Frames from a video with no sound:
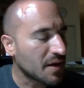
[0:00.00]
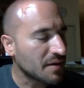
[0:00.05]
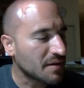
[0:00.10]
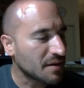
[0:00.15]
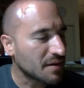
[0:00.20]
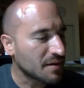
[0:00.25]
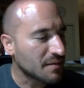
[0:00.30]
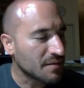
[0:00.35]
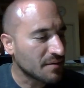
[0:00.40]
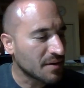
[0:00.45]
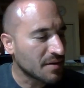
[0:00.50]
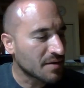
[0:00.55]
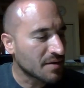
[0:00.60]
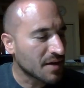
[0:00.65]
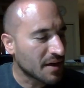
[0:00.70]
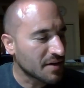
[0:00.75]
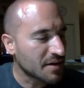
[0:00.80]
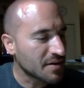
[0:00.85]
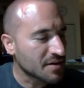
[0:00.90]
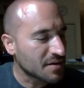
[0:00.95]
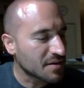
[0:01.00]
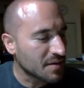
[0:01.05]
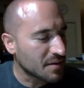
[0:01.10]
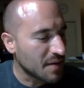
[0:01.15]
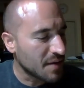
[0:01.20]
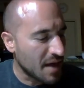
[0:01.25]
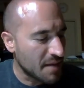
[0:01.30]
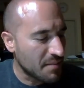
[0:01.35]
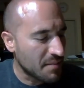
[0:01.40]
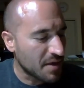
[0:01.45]
and it kind of just
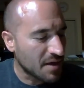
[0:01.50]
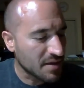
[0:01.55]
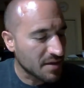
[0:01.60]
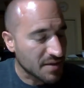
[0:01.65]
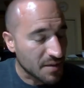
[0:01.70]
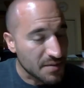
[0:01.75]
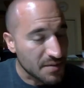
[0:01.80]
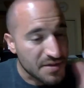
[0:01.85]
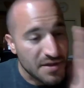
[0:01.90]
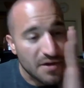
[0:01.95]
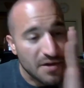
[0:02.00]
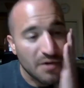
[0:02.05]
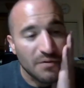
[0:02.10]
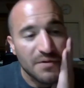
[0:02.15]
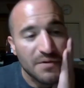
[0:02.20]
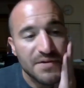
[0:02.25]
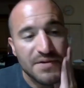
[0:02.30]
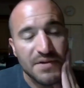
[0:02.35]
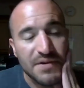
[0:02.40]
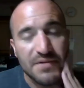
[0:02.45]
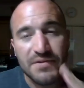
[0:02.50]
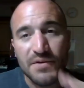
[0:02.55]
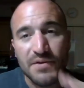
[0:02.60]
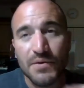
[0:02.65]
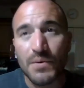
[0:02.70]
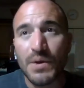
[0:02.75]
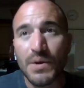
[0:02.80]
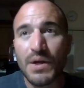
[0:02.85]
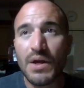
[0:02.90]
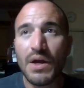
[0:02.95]
hit me as I was sitting here listening to
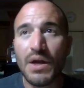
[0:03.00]
you.